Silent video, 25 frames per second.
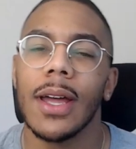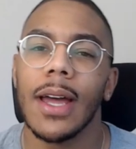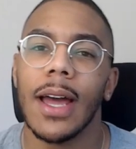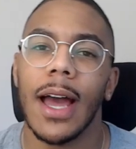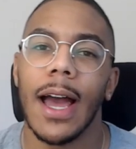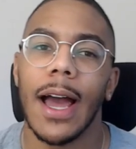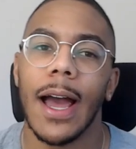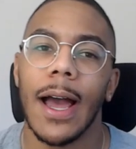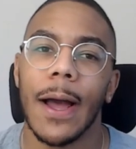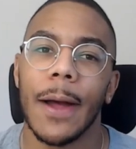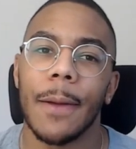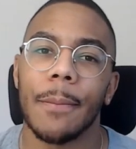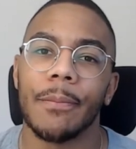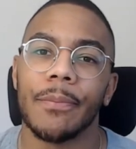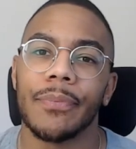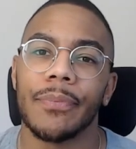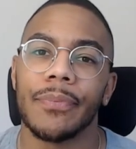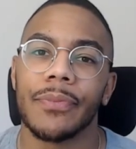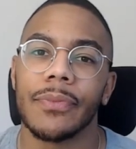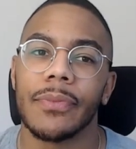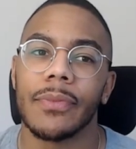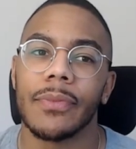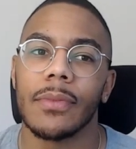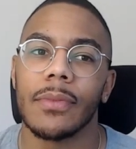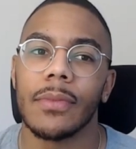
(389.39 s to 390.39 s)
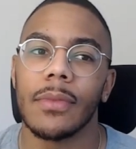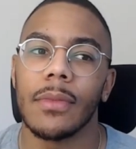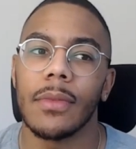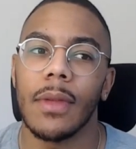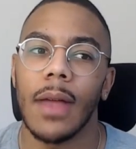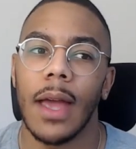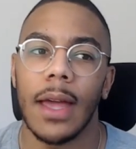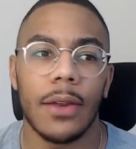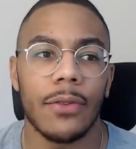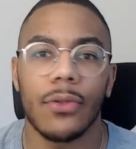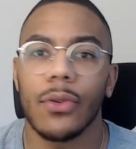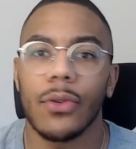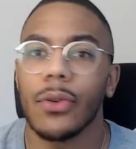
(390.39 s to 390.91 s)
Um,
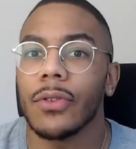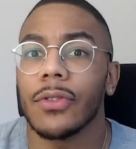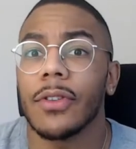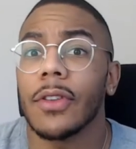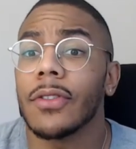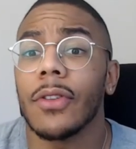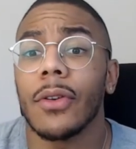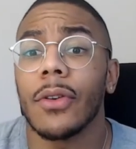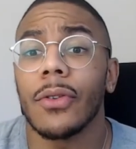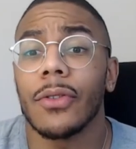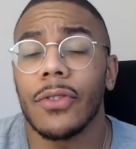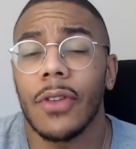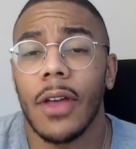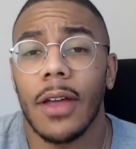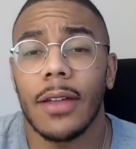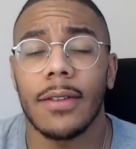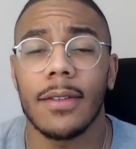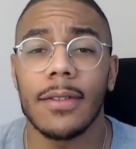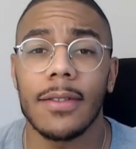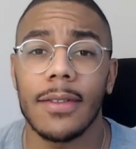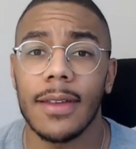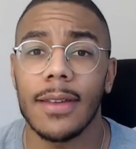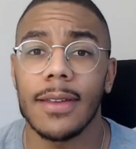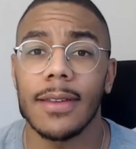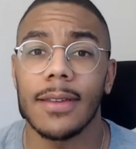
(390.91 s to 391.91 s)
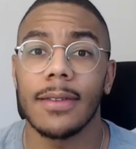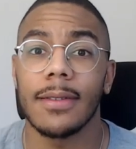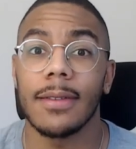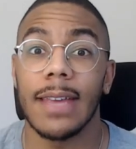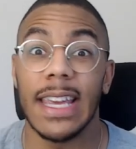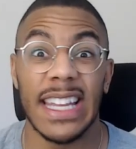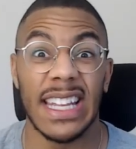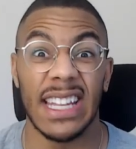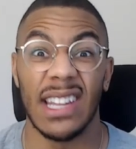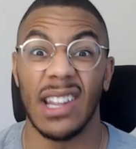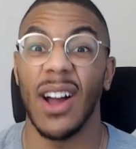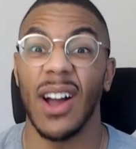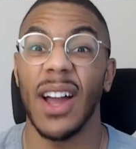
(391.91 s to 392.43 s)
and of course, there's no certainties
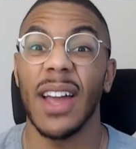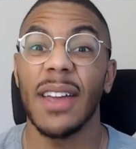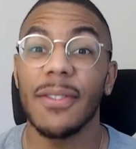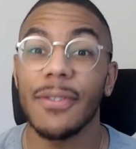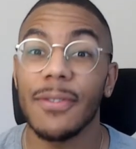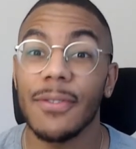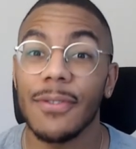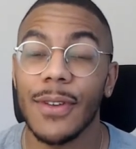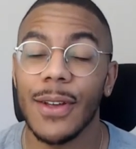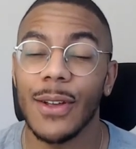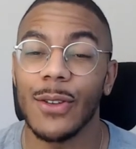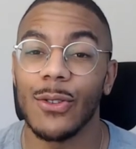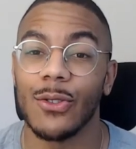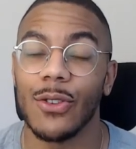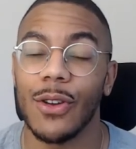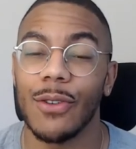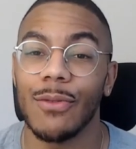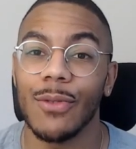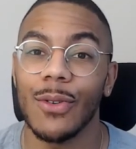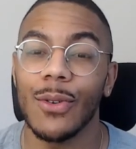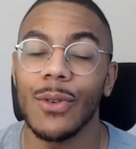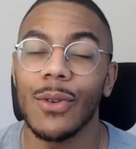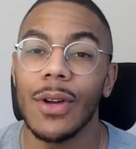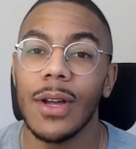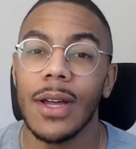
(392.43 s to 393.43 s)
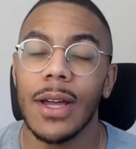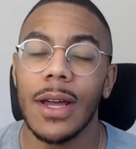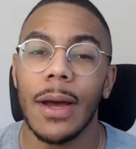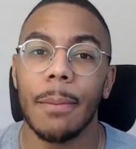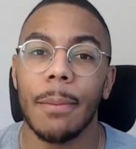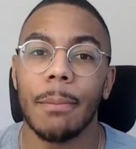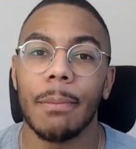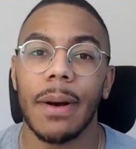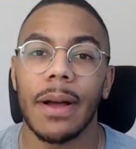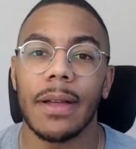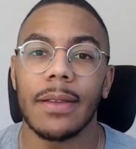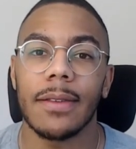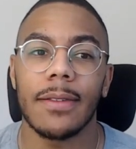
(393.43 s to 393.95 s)
in life in general,
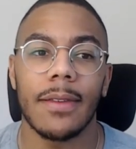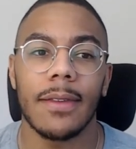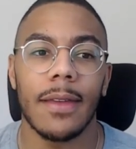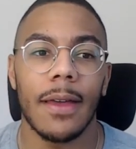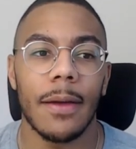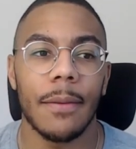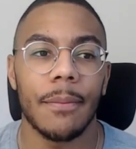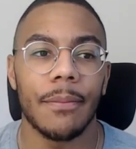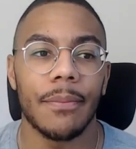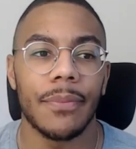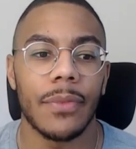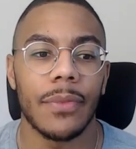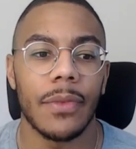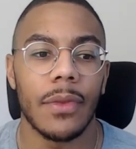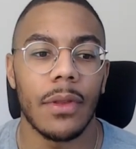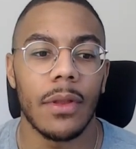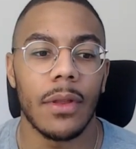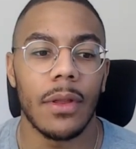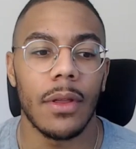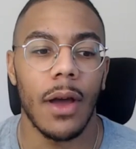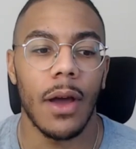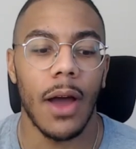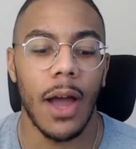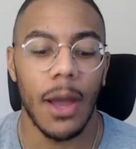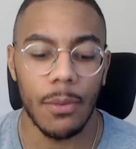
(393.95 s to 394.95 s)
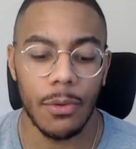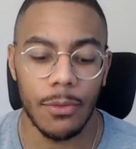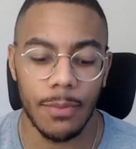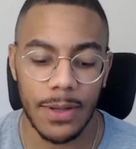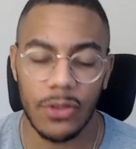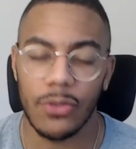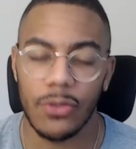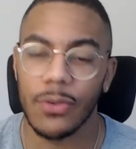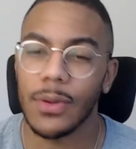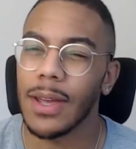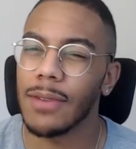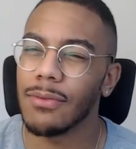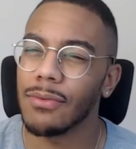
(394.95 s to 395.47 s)
but um, I would be
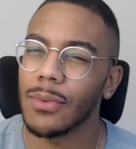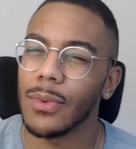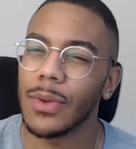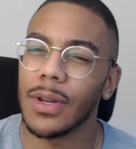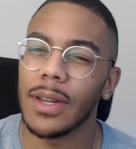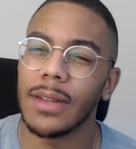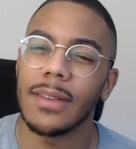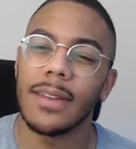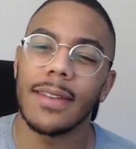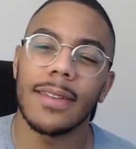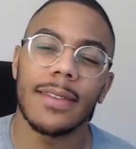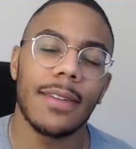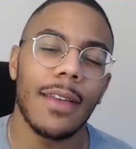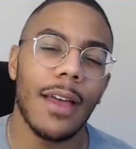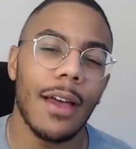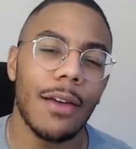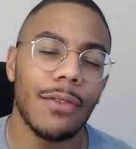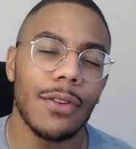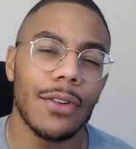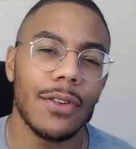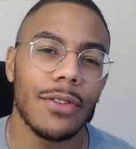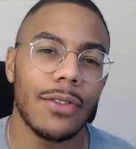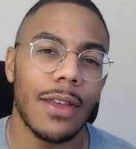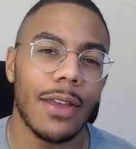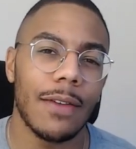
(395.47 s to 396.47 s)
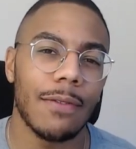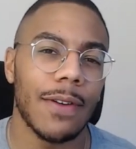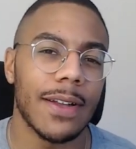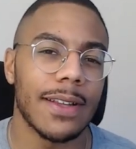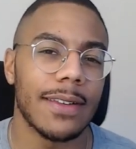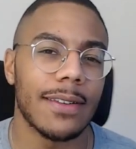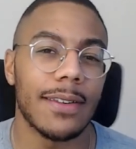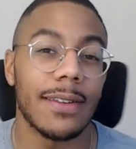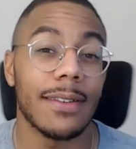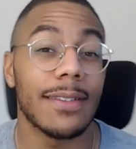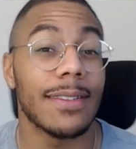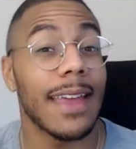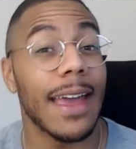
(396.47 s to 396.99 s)
doing everyone a disservice if I
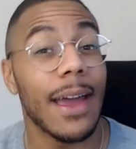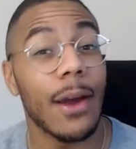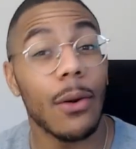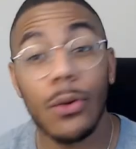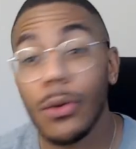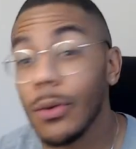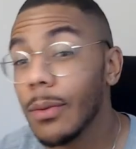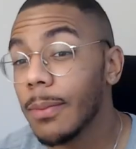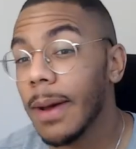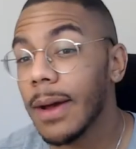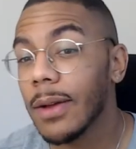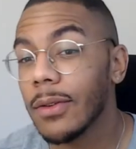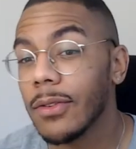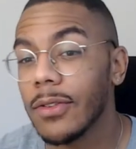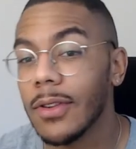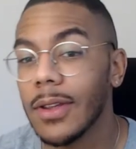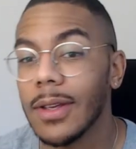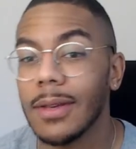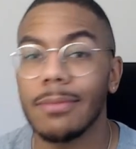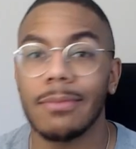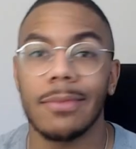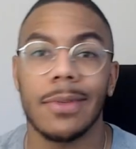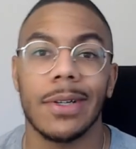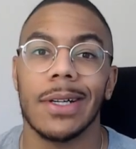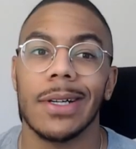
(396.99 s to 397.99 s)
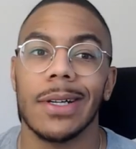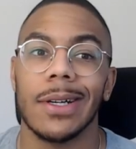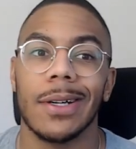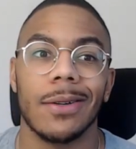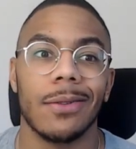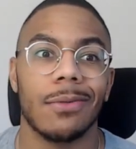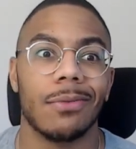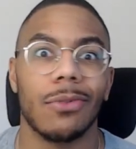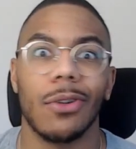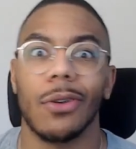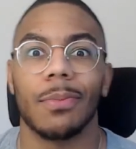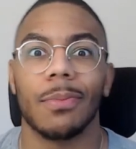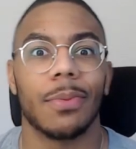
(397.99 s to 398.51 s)
didn't tell you about it,
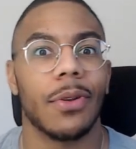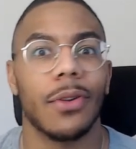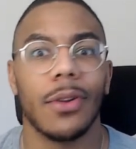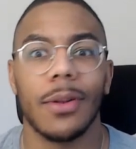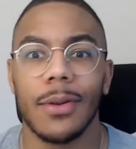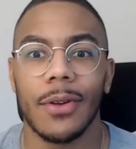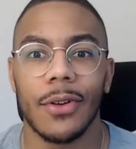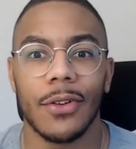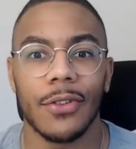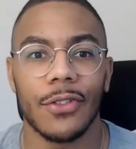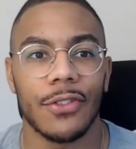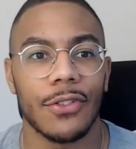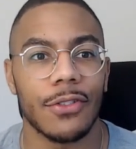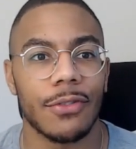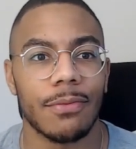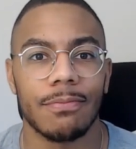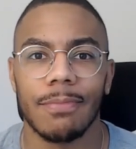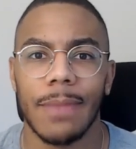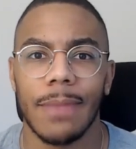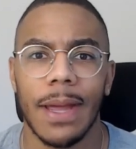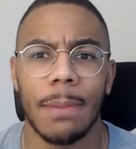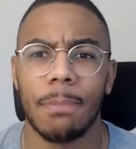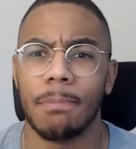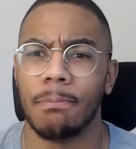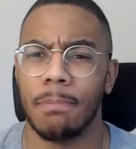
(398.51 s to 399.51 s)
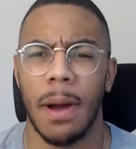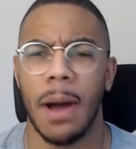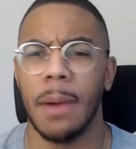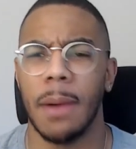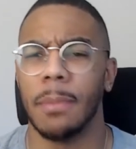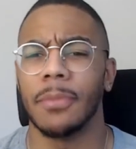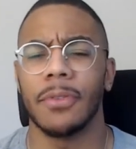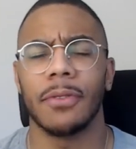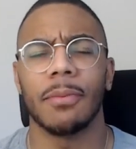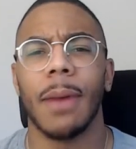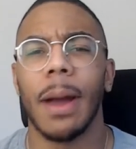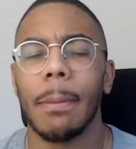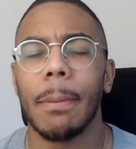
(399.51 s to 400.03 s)
not purely because it
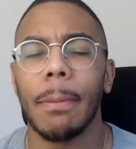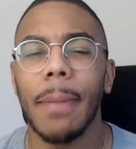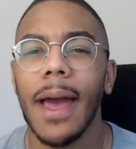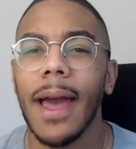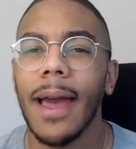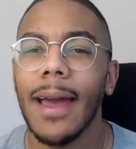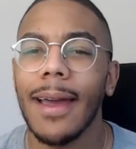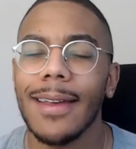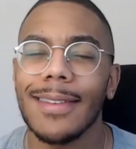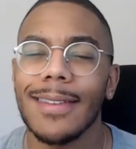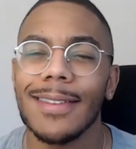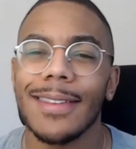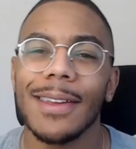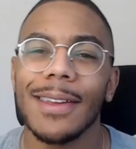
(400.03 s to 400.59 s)
pumps my bags,